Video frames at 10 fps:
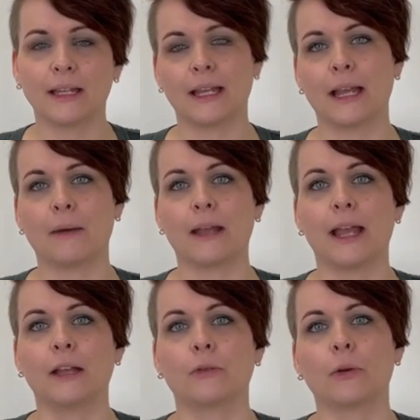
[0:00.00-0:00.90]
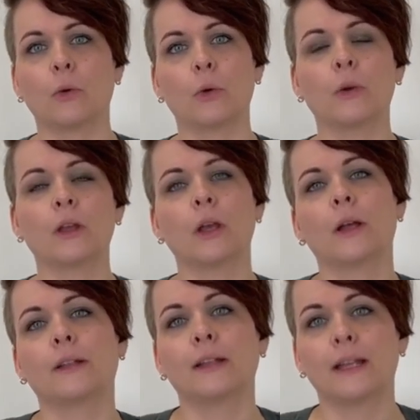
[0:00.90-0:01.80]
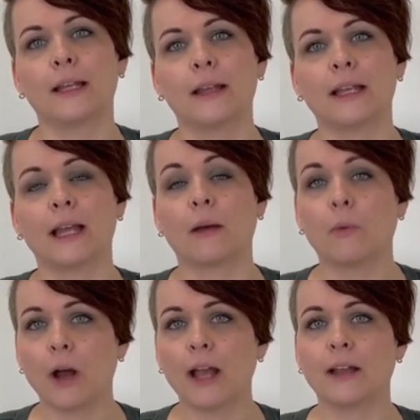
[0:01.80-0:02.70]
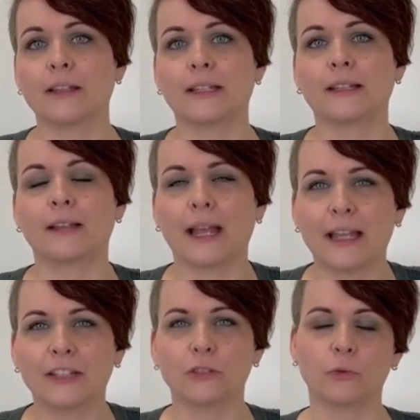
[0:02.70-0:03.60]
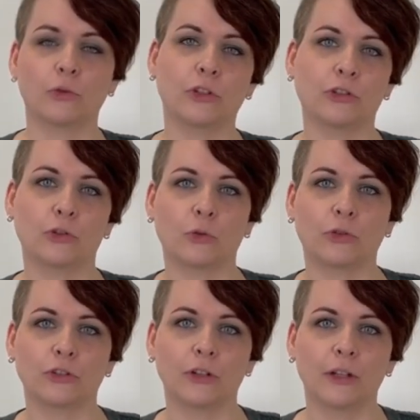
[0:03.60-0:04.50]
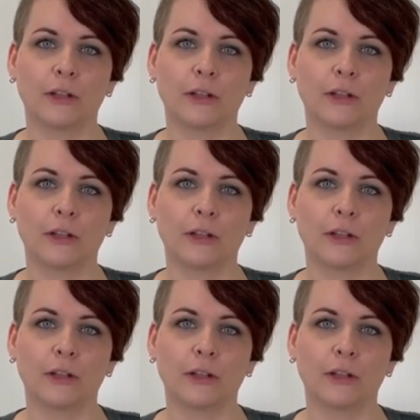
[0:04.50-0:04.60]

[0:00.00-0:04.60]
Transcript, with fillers: hearing aids with Auracast can connect wirelessly to any supported source,